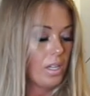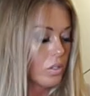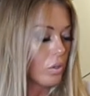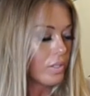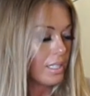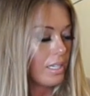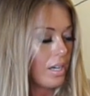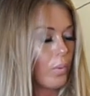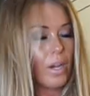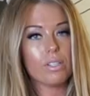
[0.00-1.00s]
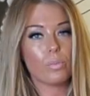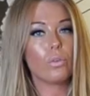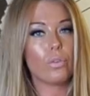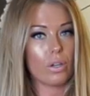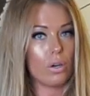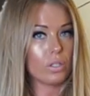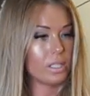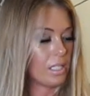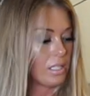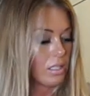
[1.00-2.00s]
So obviously knitwear is more for the colder
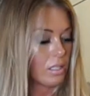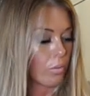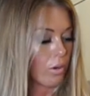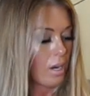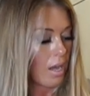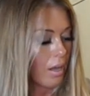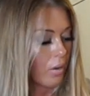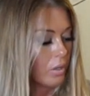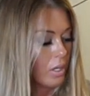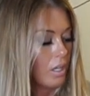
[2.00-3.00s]
seasons that we're in now.